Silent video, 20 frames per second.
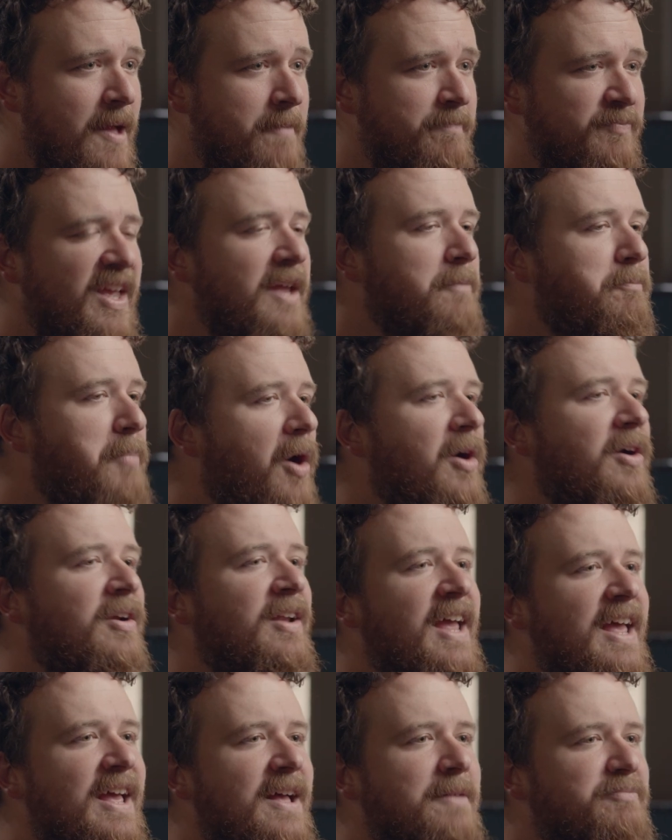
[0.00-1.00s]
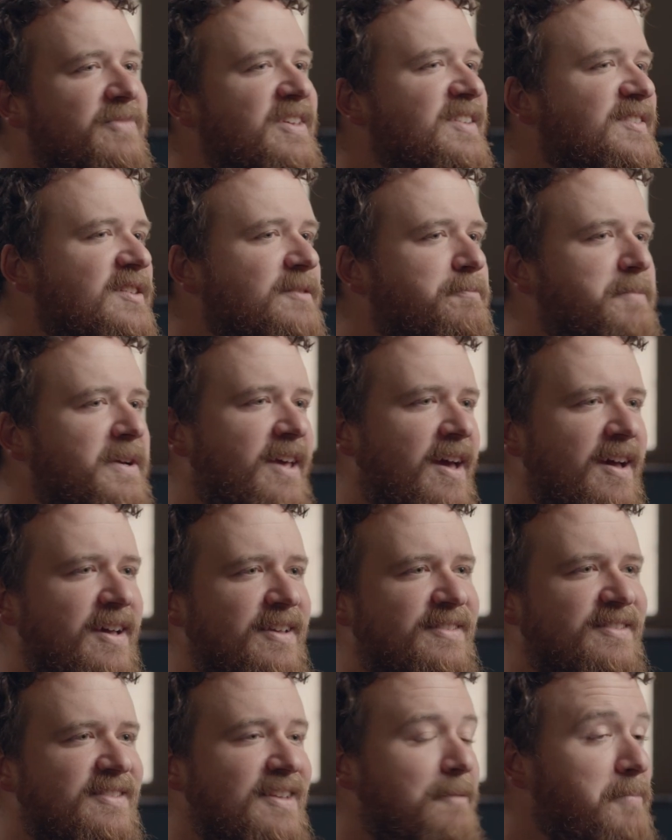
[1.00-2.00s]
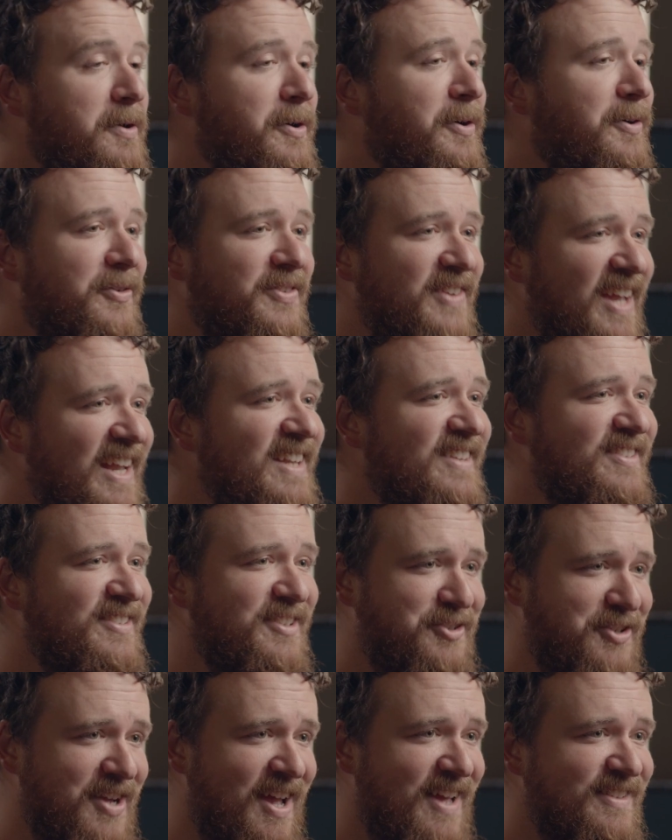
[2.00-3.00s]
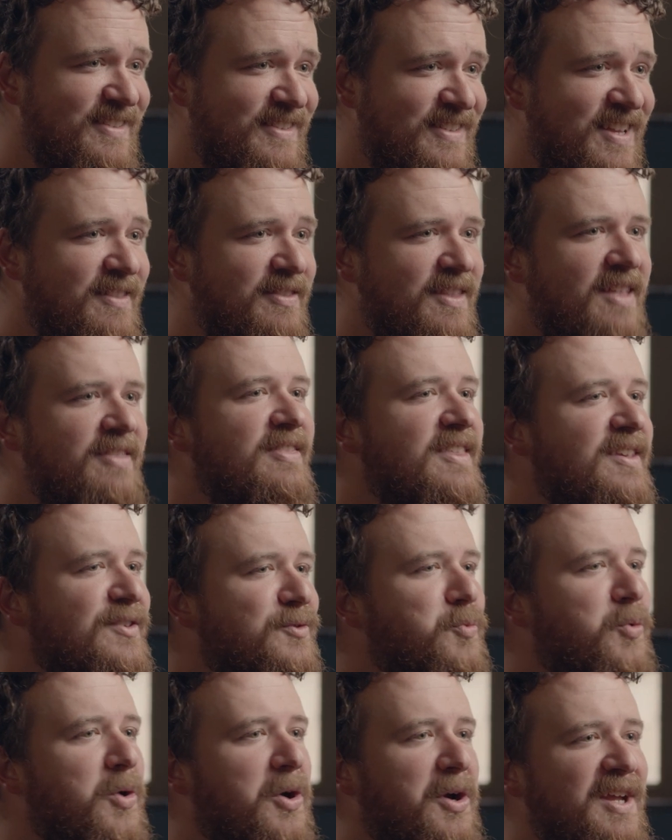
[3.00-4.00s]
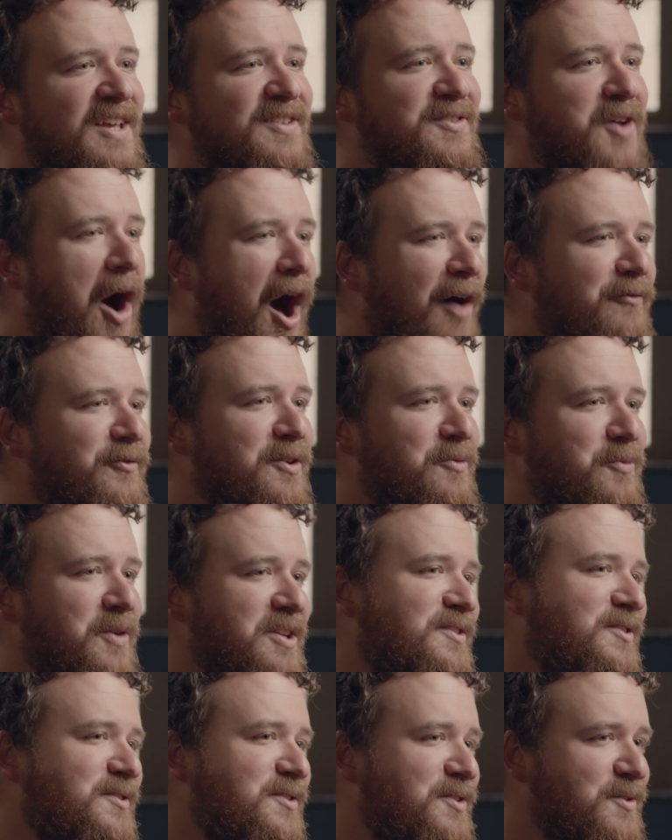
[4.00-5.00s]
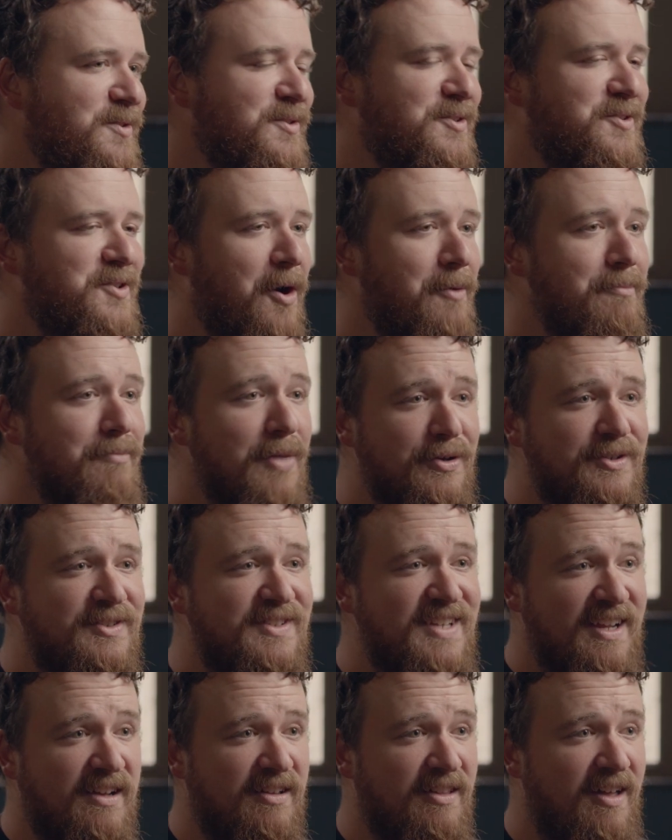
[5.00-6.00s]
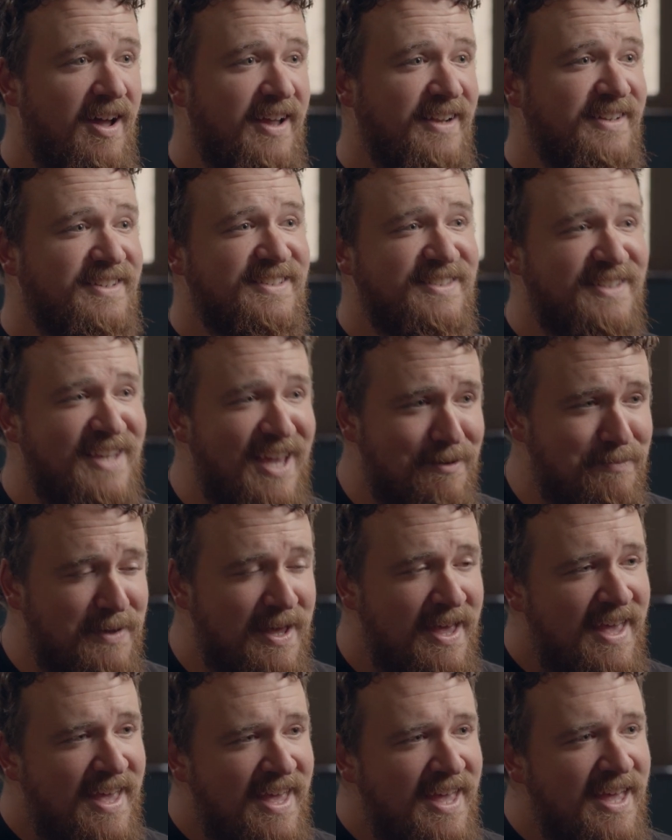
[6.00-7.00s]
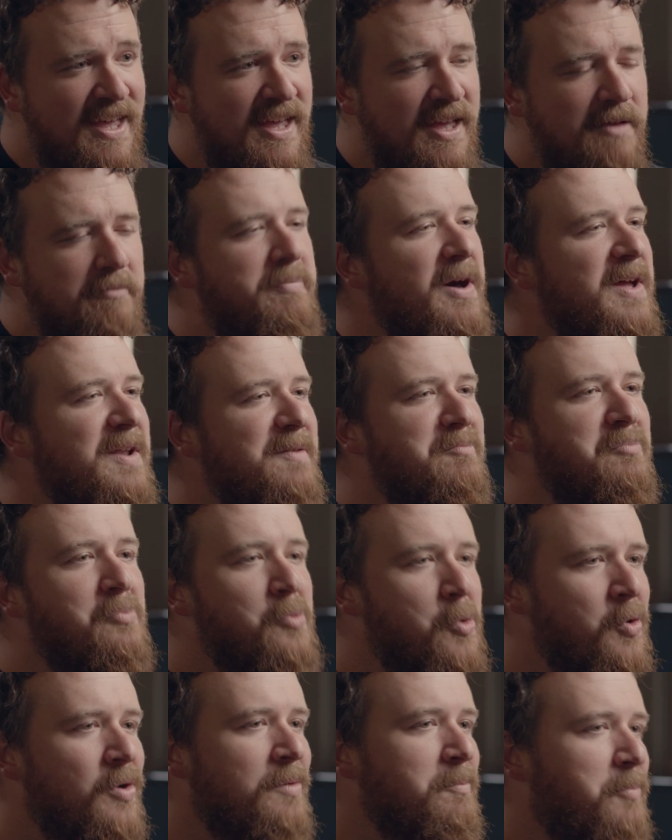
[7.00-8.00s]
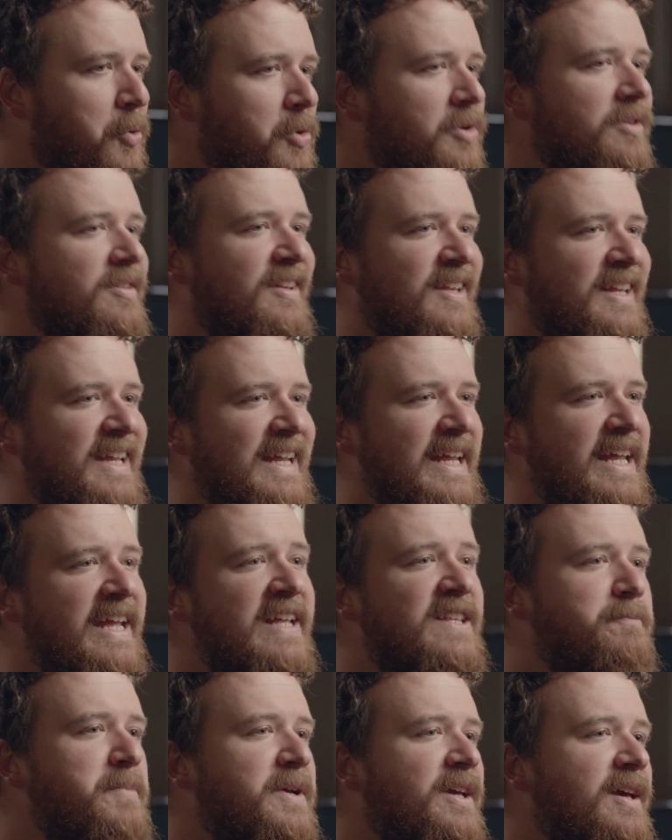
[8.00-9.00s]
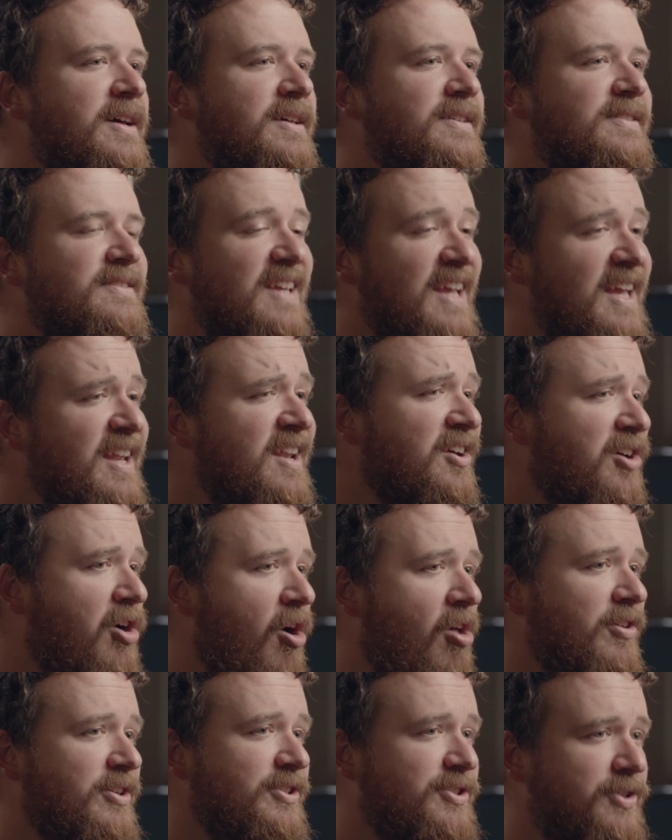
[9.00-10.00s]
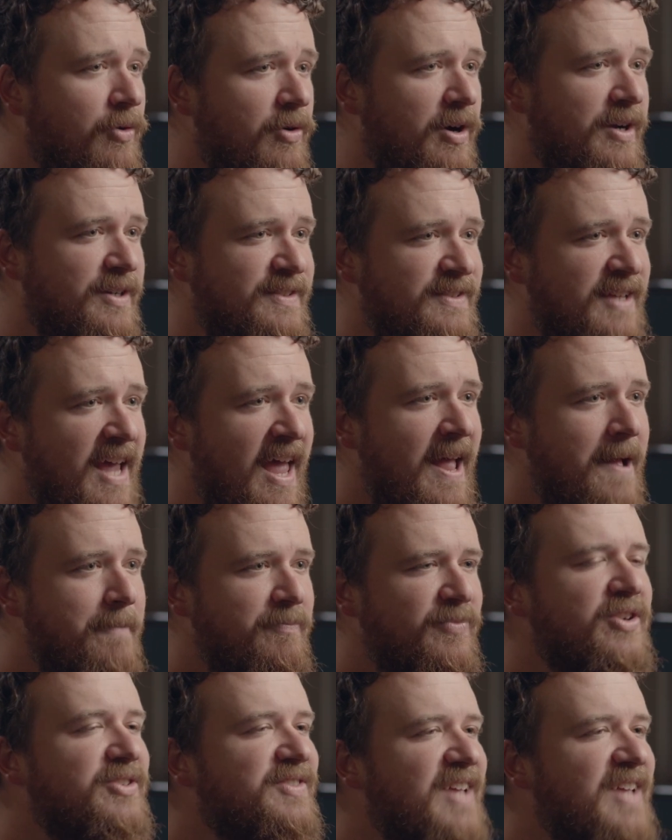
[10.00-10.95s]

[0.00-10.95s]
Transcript: In part, this is because empirical data suggest that this work is often what students are most inclined to skip. But more importantly, it's because in a college course, there's